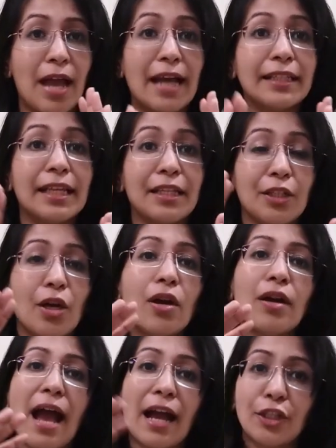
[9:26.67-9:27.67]
and then
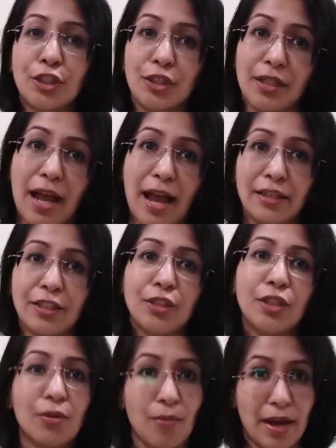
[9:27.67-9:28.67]
your action hand
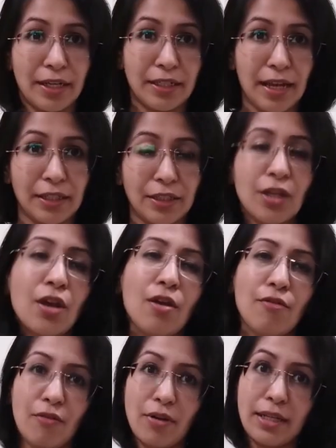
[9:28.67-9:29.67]
is your right hand.
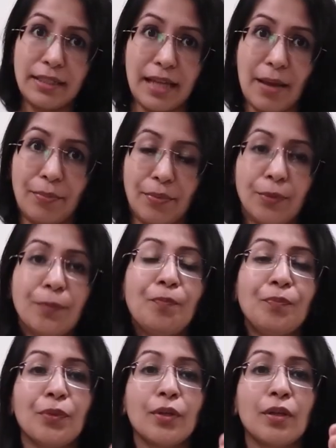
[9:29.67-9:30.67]
For example,
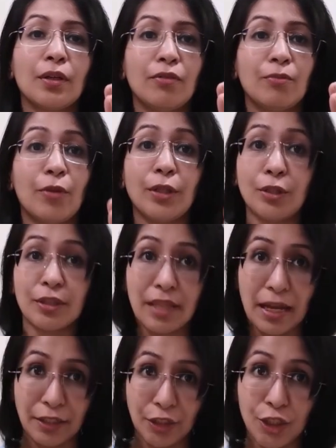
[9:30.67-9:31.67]
when you
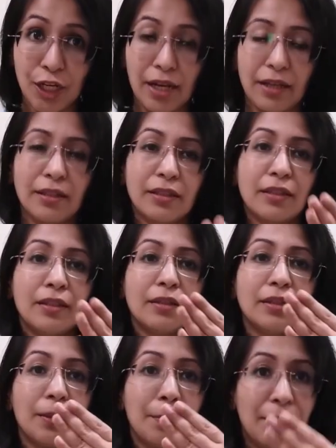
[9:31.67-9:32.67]
sign J,
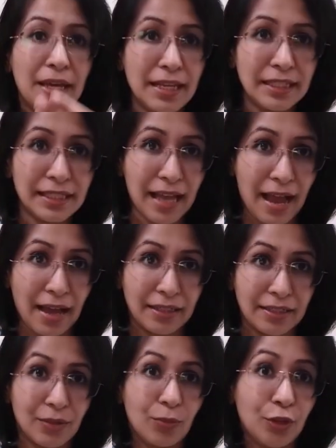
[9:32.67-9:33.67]
the base
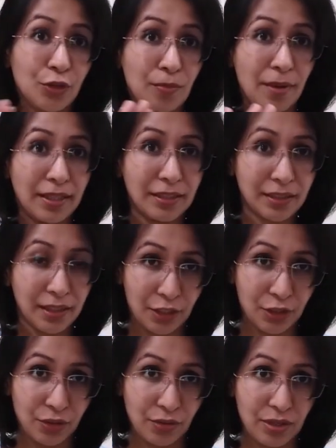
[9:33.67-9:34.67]
hand, which remains
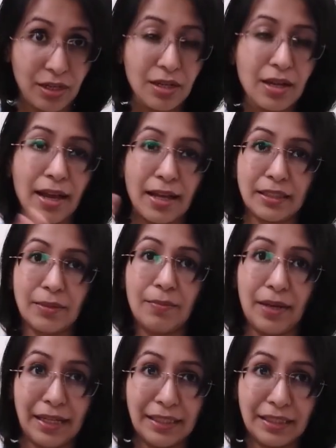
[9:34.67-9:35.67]
stationary as a
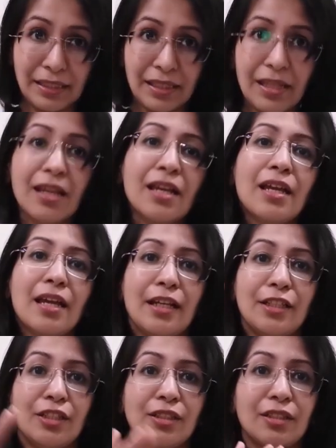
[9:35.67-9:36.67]
base,
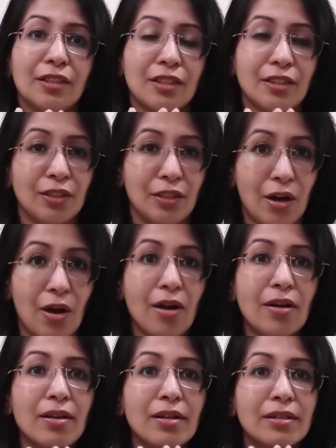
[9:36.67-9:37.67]
is your